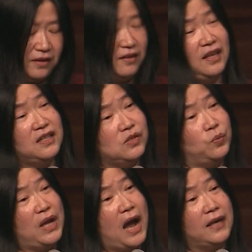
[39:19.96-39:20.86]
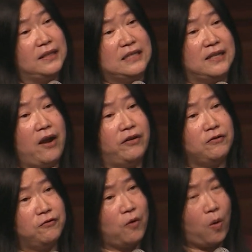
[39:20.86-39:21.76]
the things we are
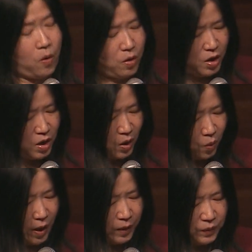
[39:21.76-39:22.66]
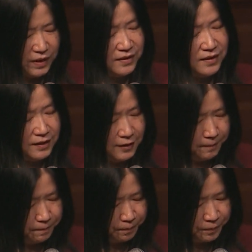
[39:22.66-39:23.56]
desiring for when we seek Him.
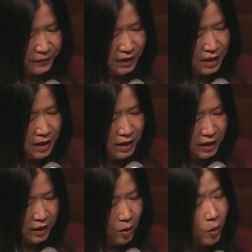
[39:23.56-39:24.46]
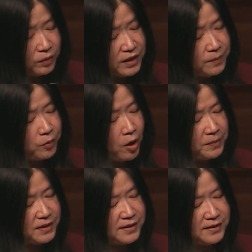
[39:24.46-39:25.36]
He only
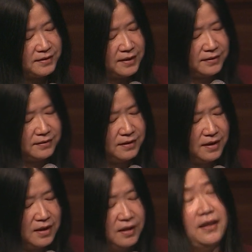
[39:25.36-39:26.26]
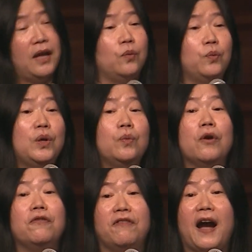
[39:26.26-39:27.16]
promises us that we
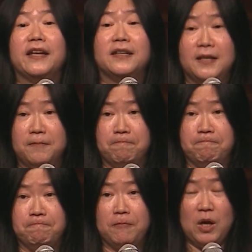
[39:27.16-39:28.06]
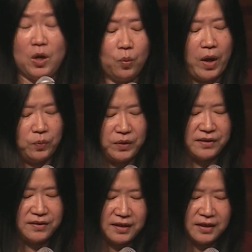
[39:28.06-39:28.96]
will find Him when we
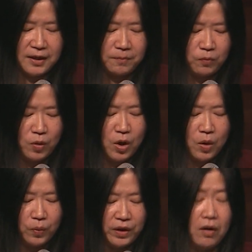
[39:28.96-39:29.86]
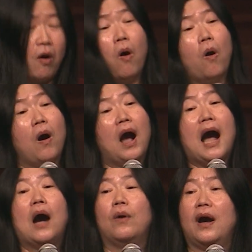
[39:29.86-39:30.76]
seek Him with all
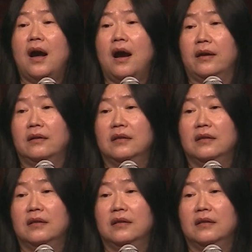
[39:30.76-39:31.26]
our heart.